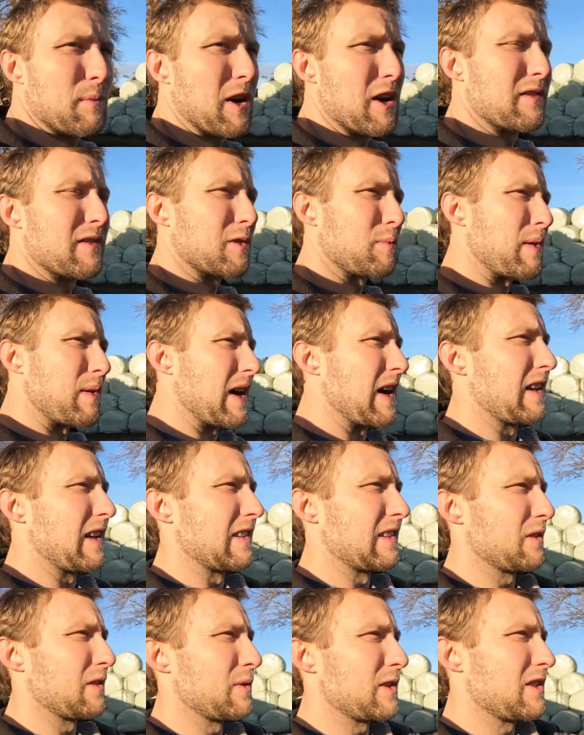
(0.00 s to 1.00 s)
my other
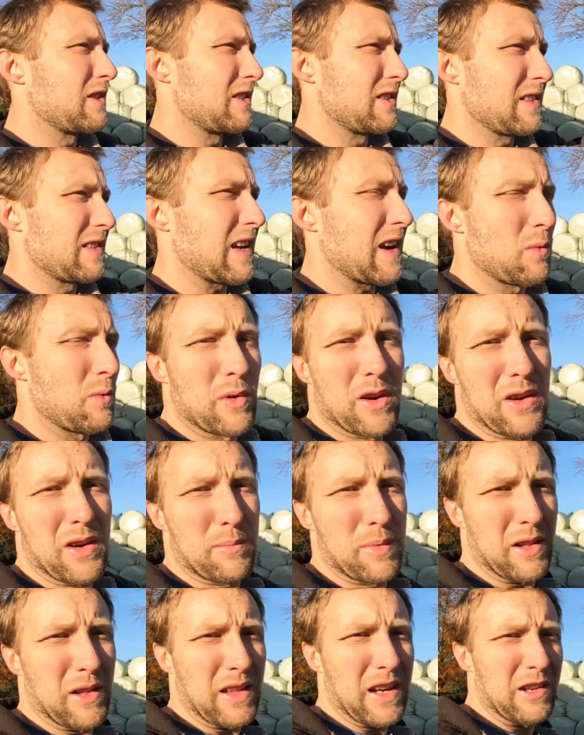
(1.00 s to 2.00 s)
pile, which is down where
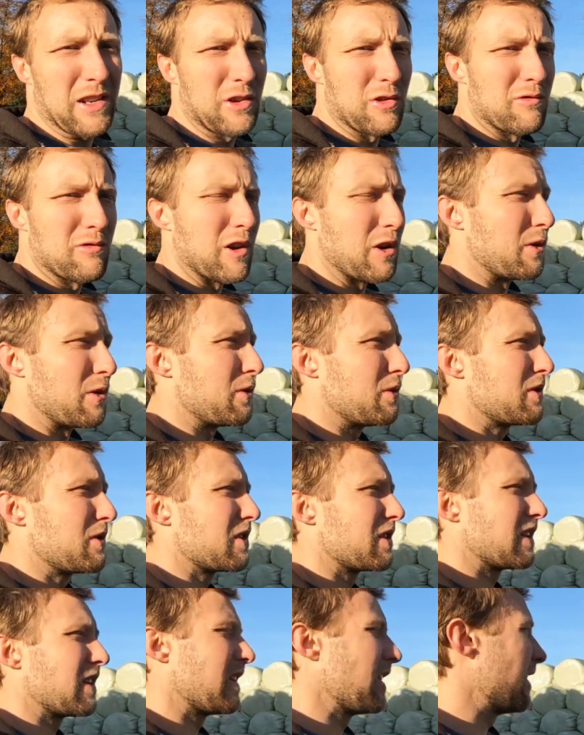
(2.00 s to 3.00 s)
I built that new
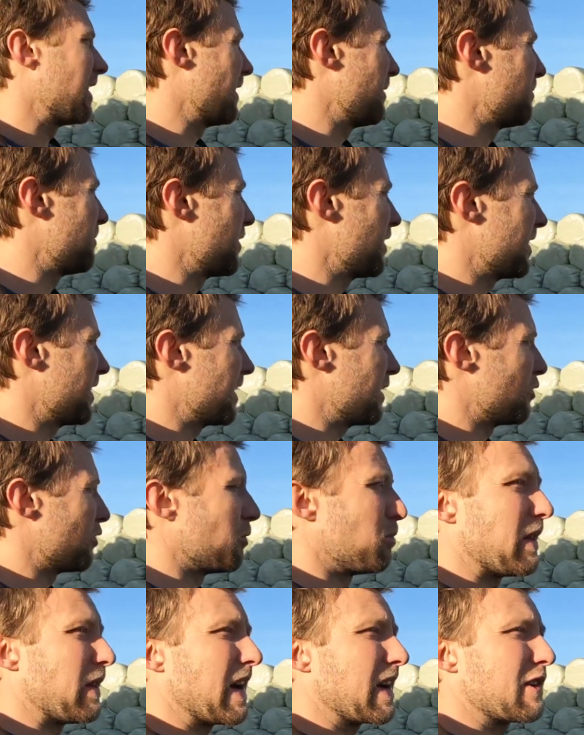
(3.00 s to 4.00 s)
road, they're
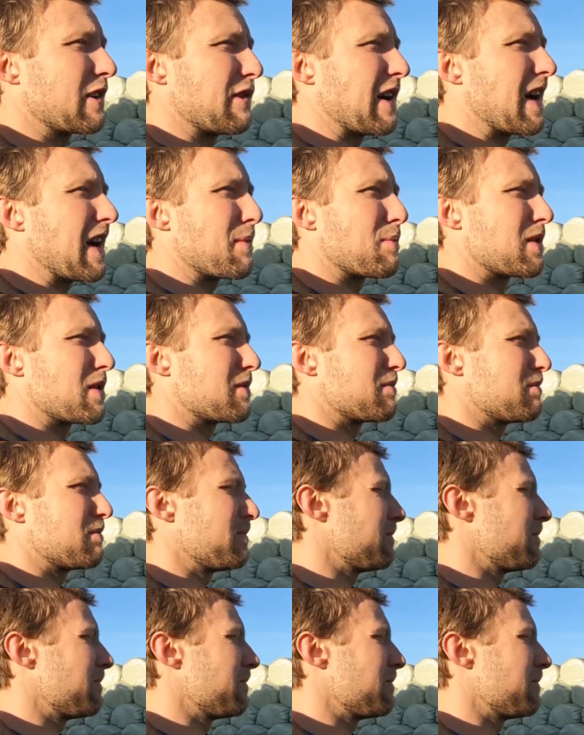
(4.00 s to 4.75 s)
all black wrap.